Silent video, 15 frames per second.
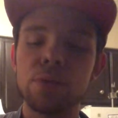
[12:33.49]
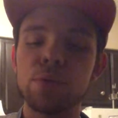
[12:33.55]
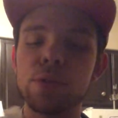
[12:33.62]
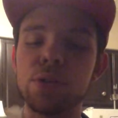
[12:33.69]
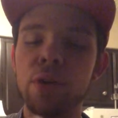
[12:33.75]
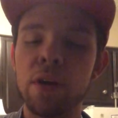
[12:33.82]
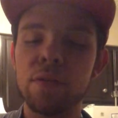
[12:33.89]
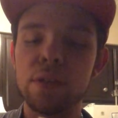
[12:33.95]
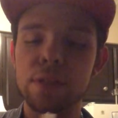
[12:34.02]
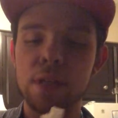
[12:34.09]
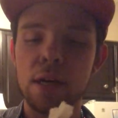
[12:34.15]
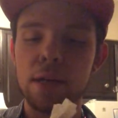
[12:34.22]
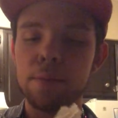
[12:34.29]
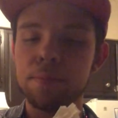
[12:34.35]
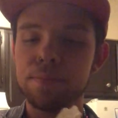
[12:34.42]
once you have this
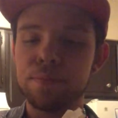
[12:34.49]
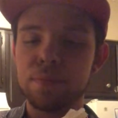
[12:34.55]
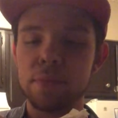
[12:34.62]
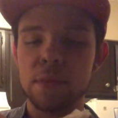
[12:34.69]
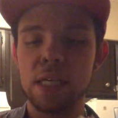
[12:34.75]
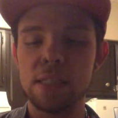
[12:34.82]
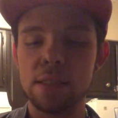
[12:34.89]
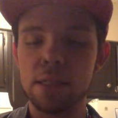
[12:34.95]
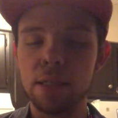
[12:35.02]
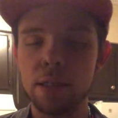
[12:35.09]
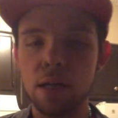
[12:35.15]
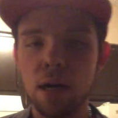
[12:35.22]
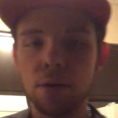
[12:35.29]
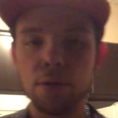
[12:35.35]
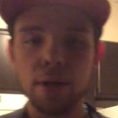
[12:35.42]
guy, it's in a
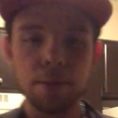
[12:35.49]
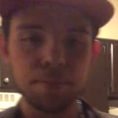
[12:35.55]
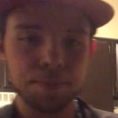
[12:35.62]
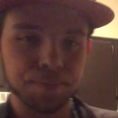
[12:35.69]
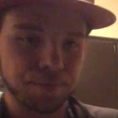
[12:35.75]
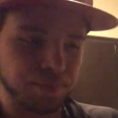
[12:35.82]
knot, right?